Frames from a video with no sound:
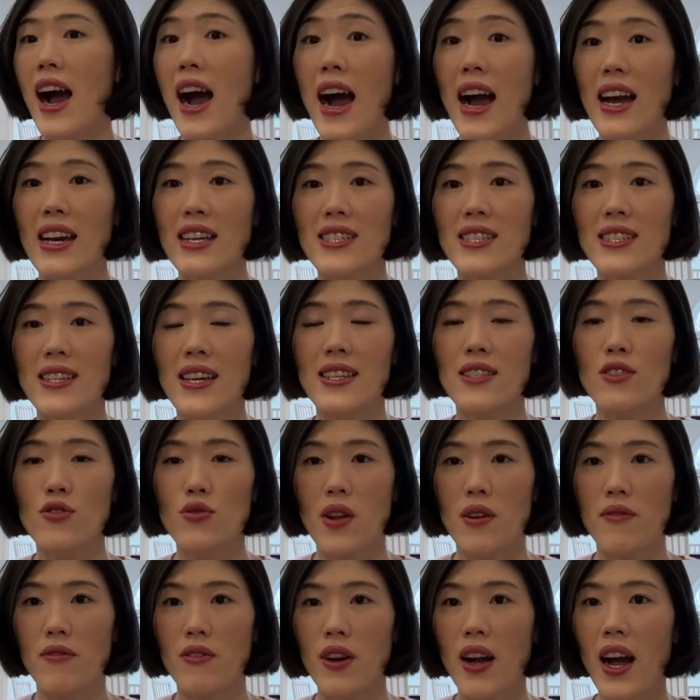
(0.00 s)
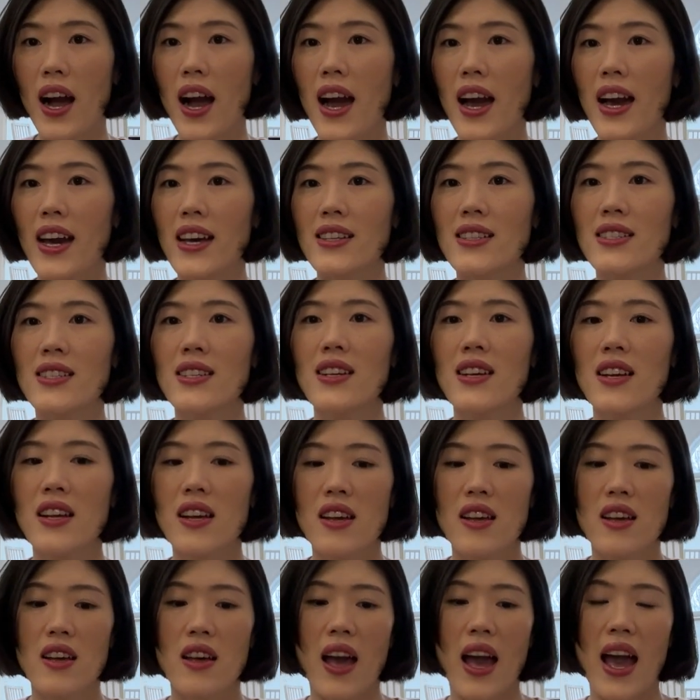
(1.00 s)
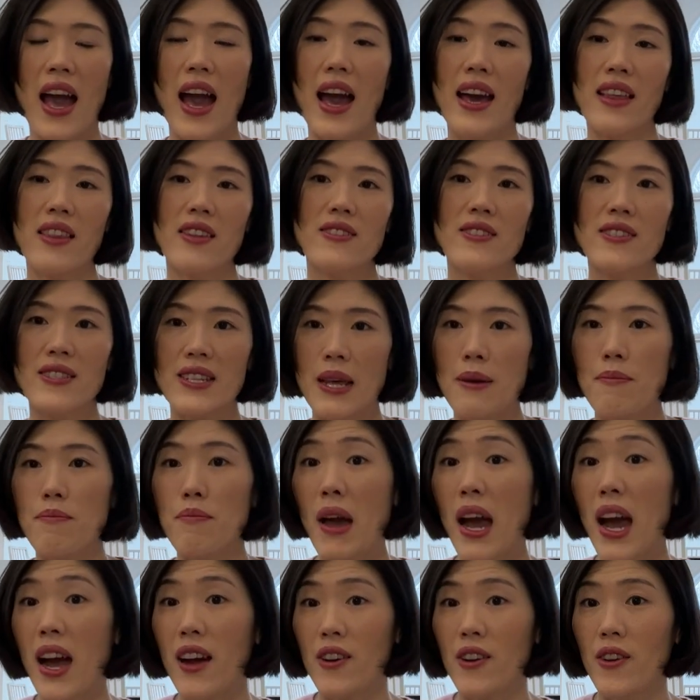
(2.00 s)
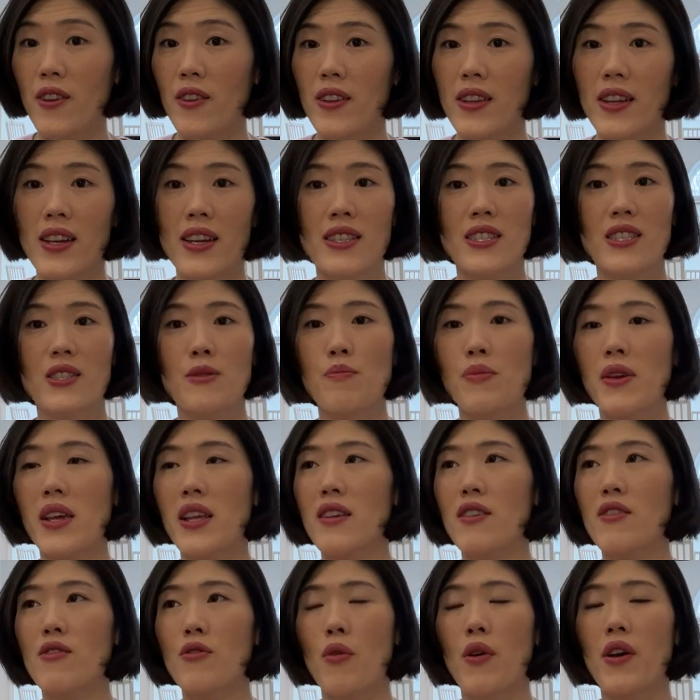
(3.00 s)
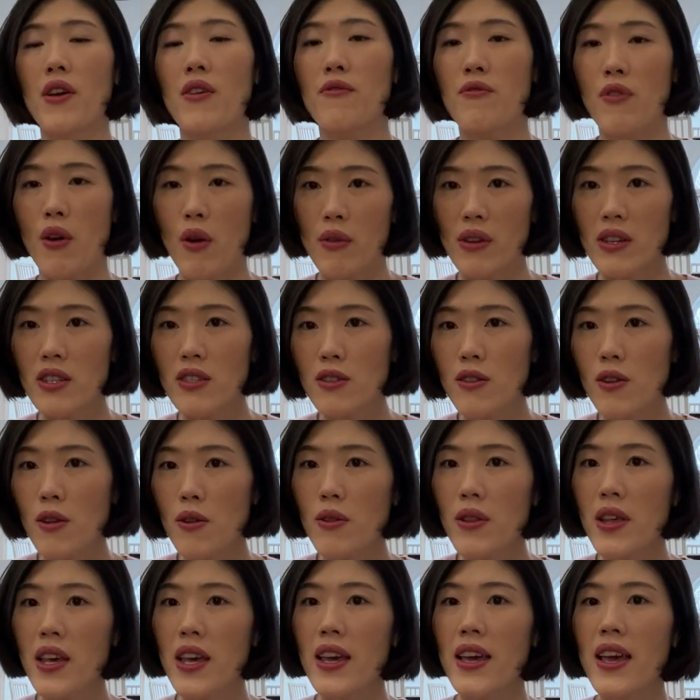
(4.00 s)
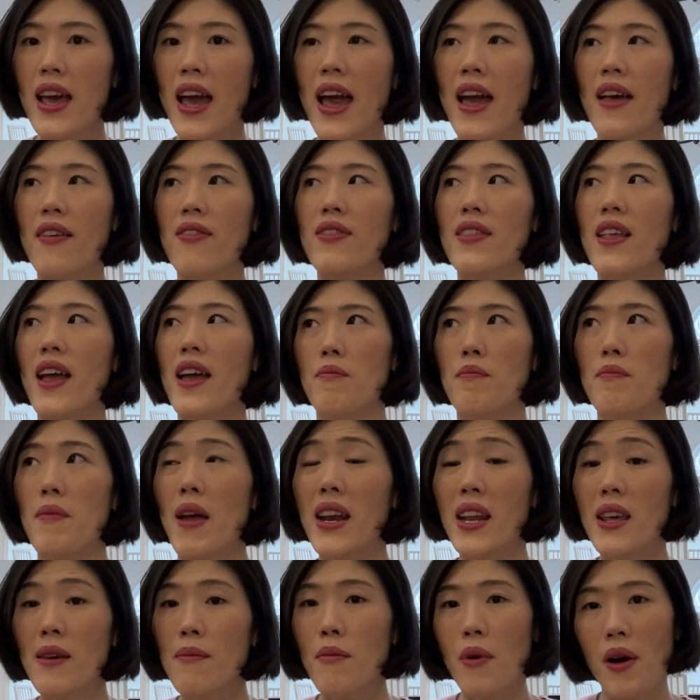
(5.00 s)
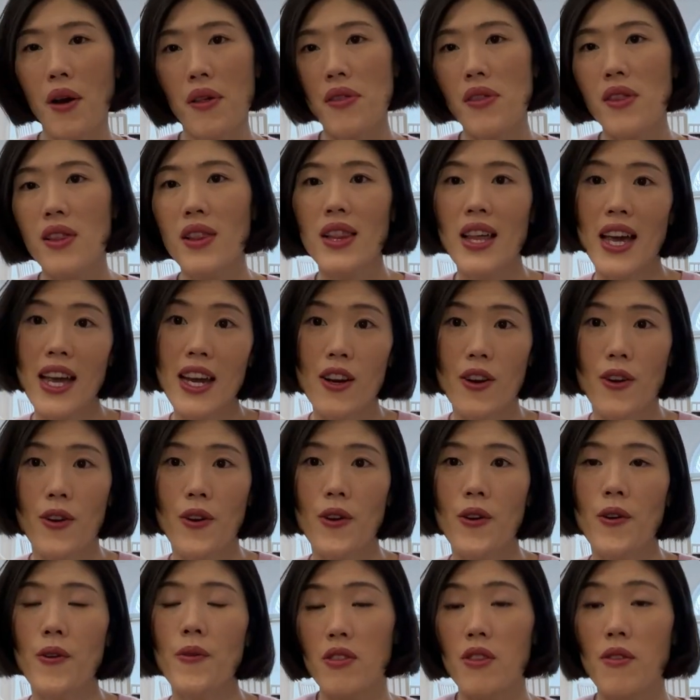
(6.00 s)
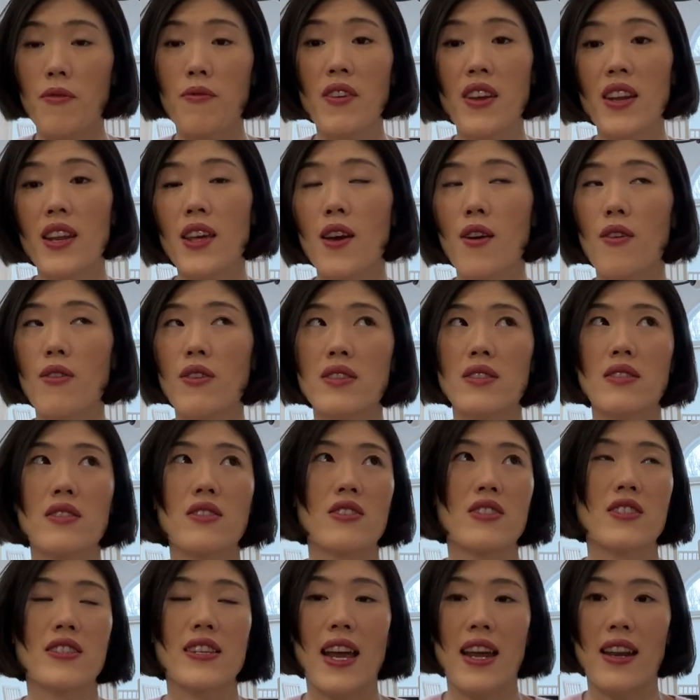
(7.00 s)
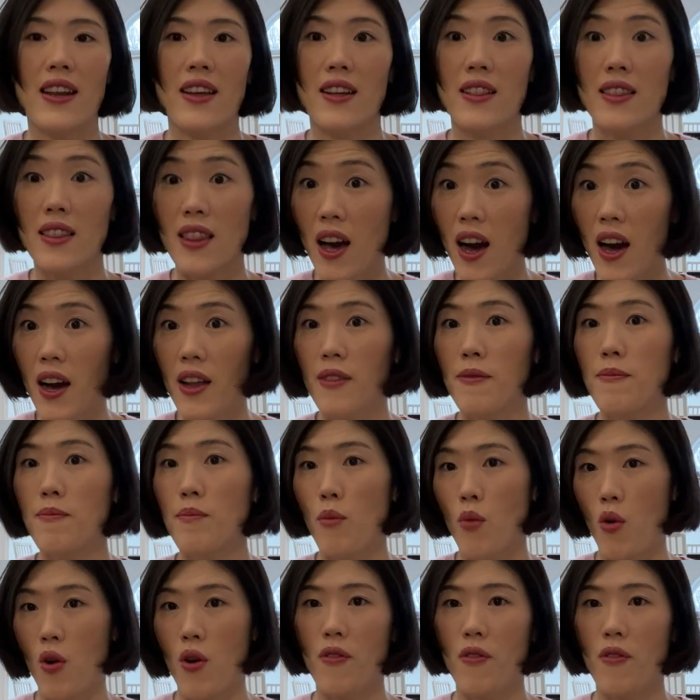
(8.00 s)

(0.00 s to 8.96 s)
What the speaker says: Iceland Travel Guide had the same pattern. It's been growing very slowly, and then many months later, the video is just getting a lot more